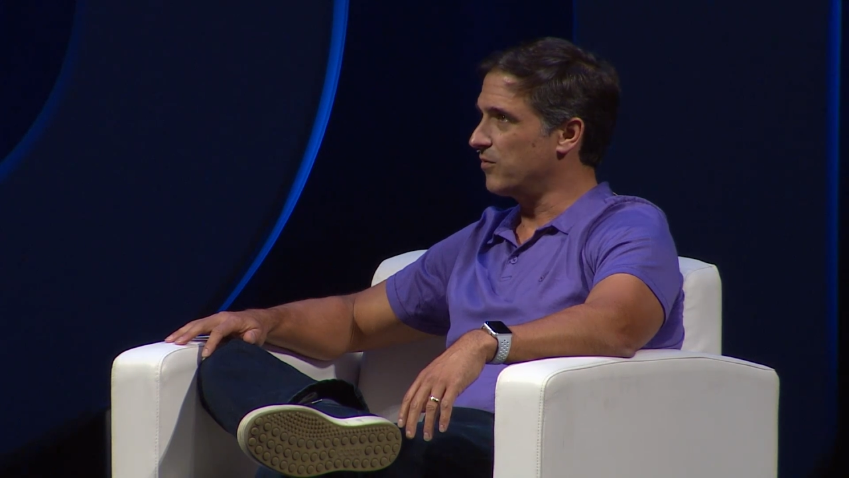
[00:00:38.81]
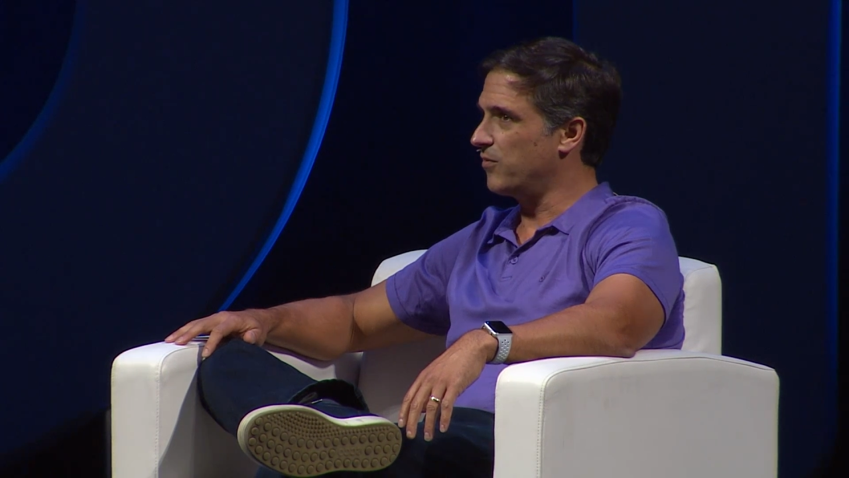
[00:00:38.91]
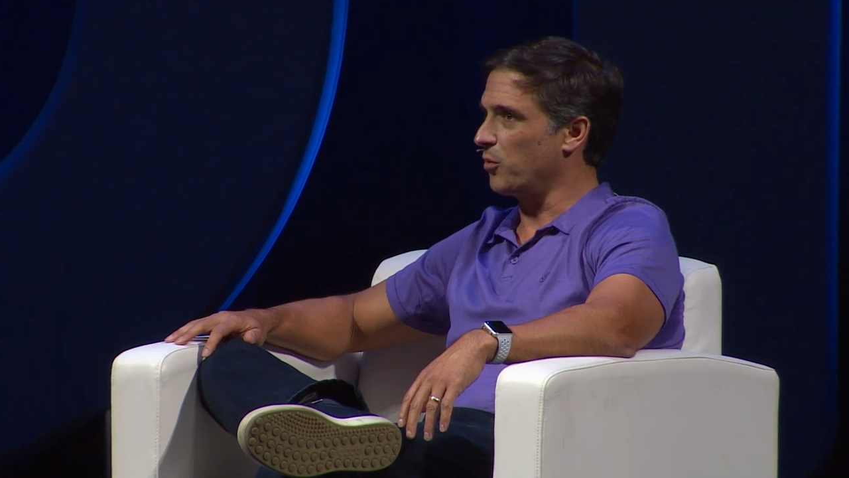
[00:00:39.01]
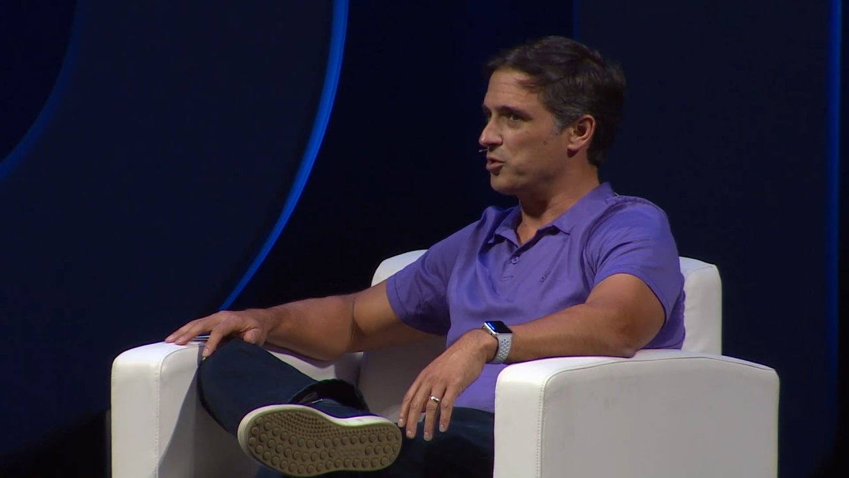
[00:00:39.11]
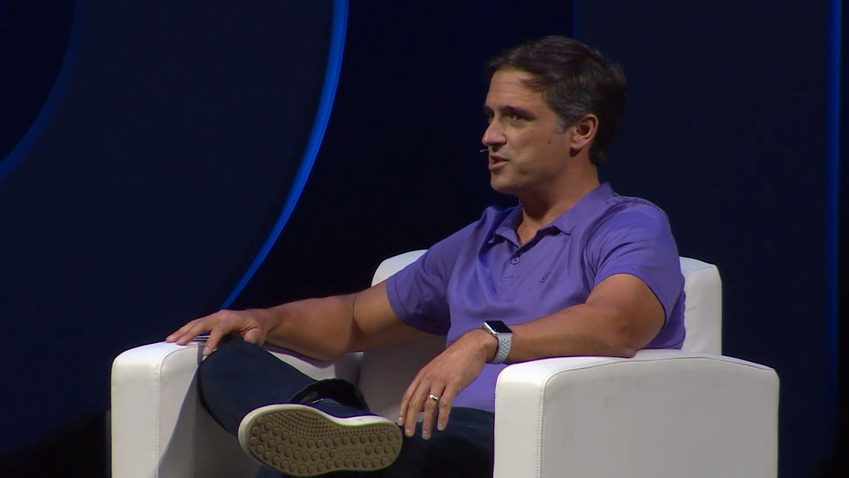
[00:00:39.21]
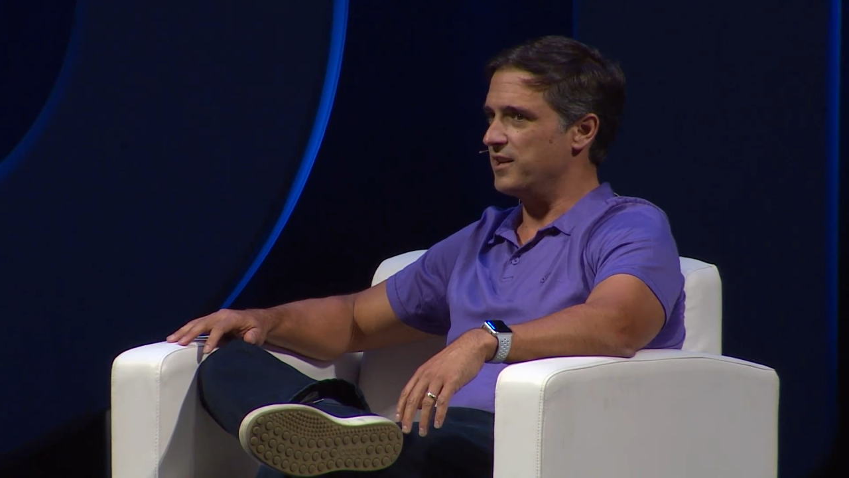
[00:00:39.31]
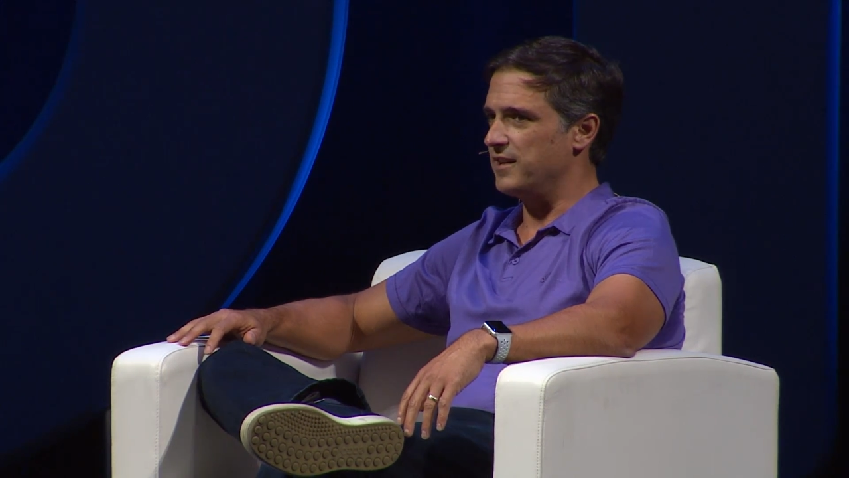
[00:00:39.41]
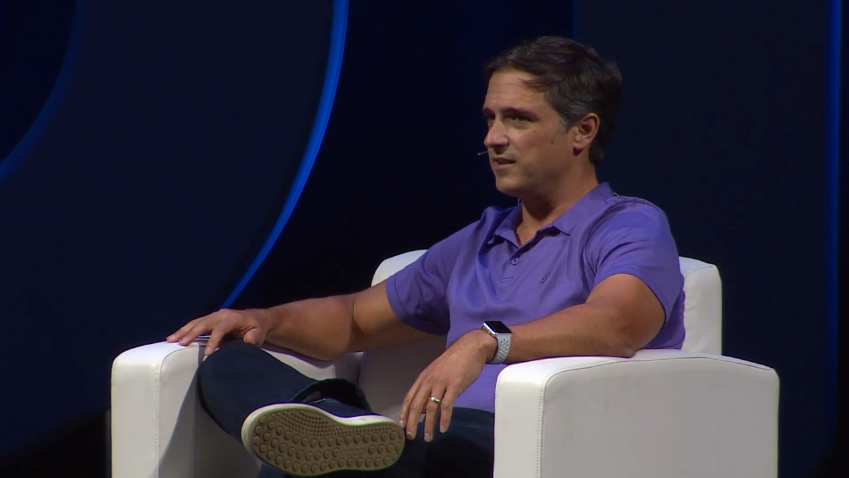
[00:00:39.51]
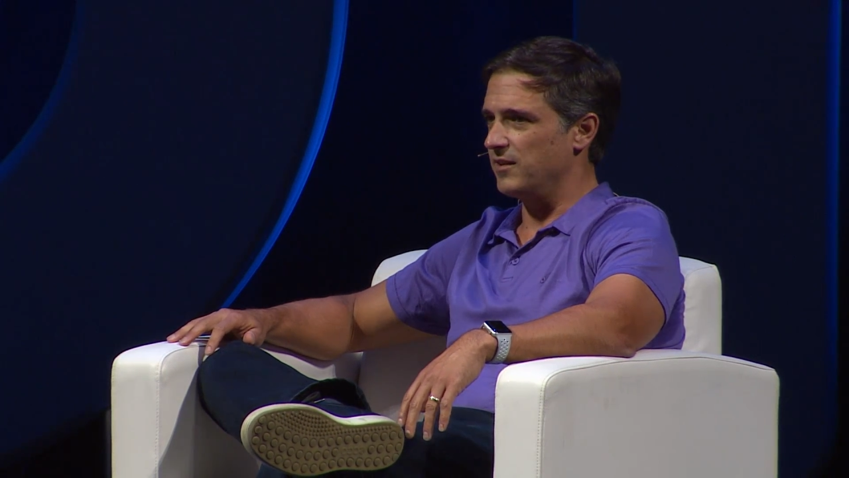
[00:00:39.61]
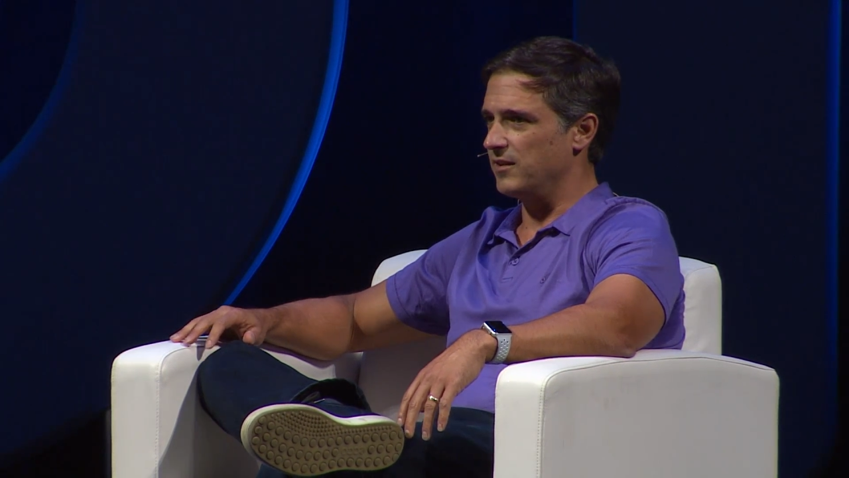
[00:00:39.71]

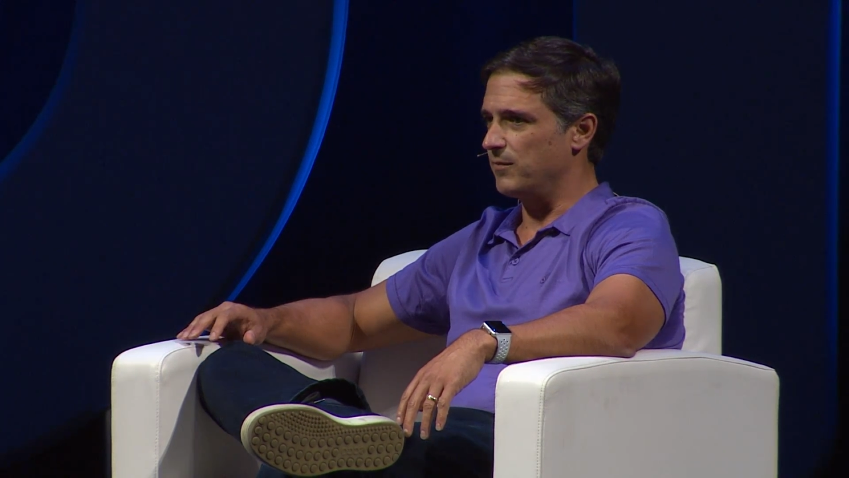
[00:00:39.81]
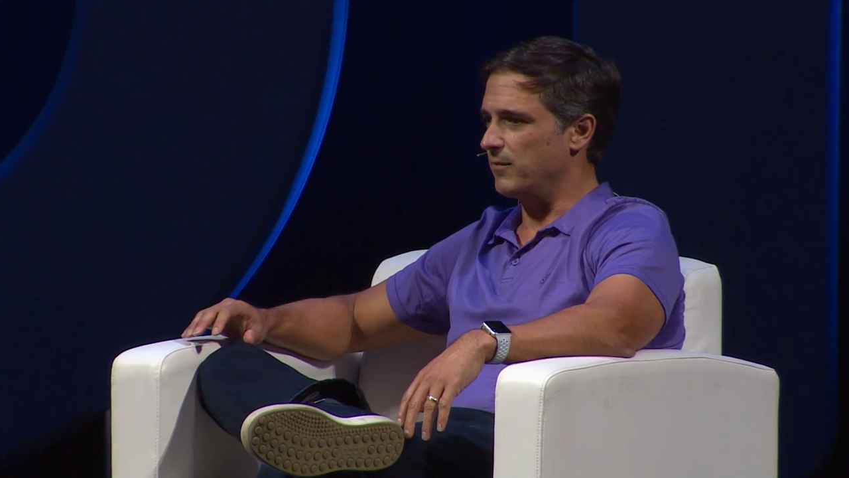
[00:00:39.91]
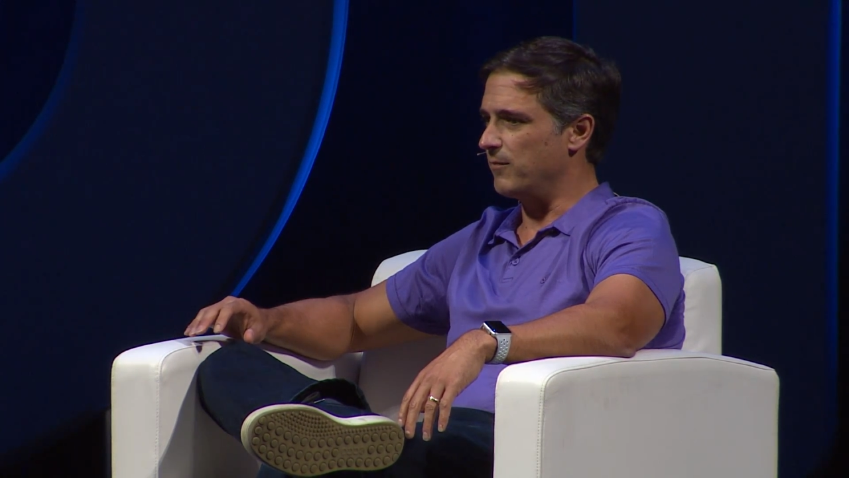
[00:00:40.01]
fortunate to